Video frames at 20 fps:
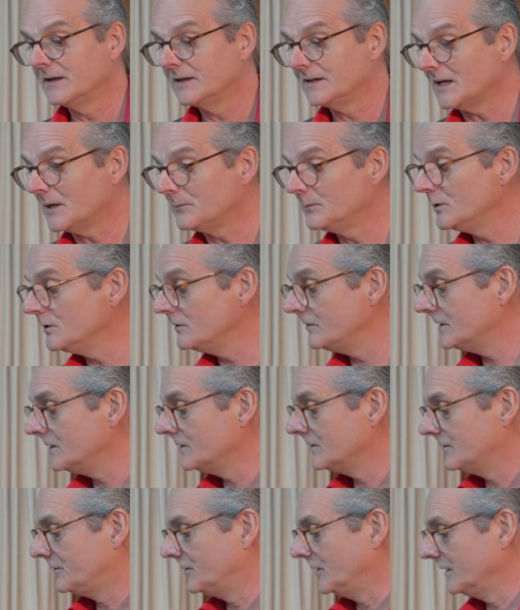Now,
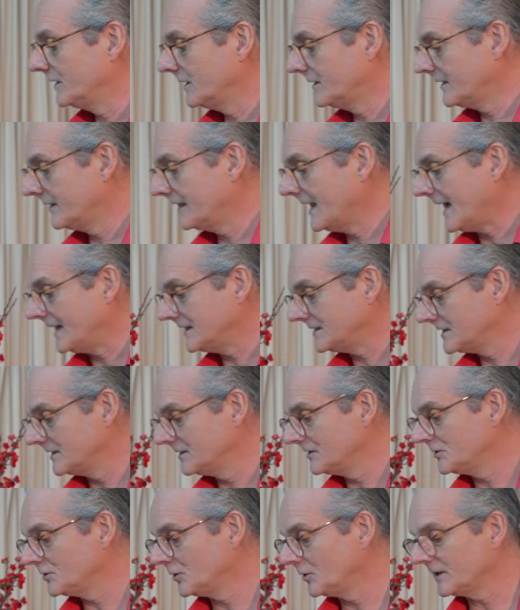moving further than that
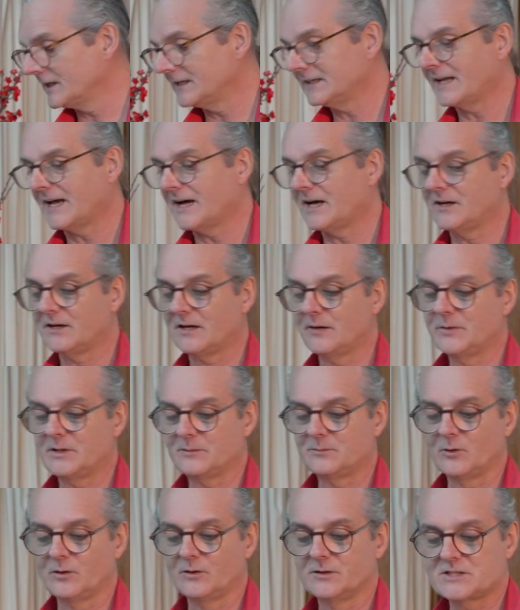and talking now a
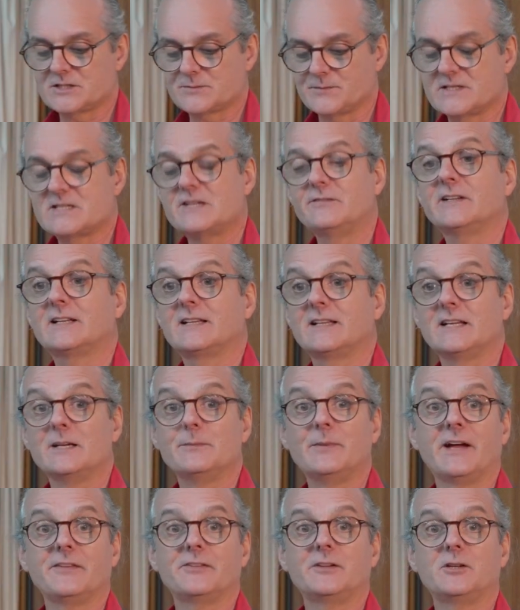bit more specifically
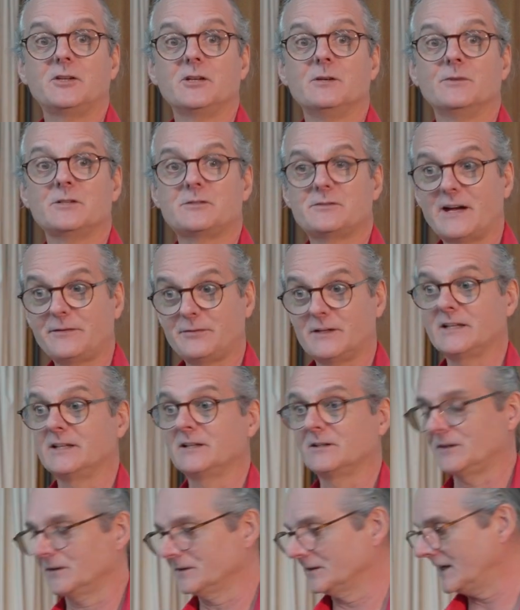about the human
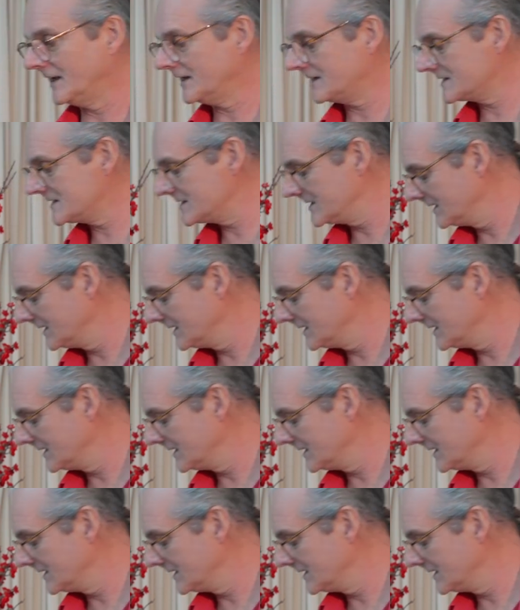trafficking context,